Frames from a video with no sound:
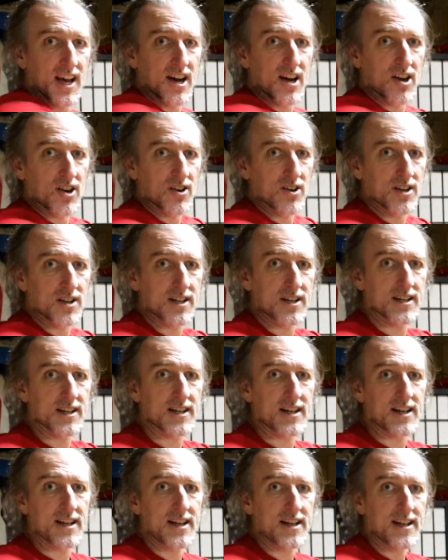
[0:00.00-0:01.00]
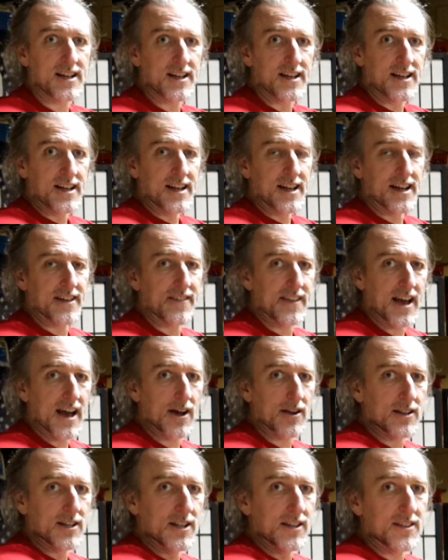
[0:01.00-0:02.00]
Sao. And
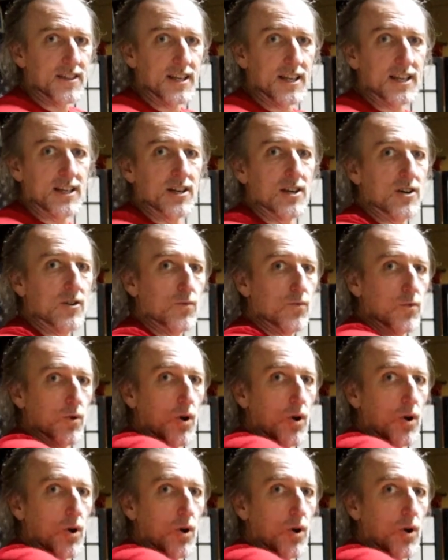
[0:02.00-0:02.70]
that the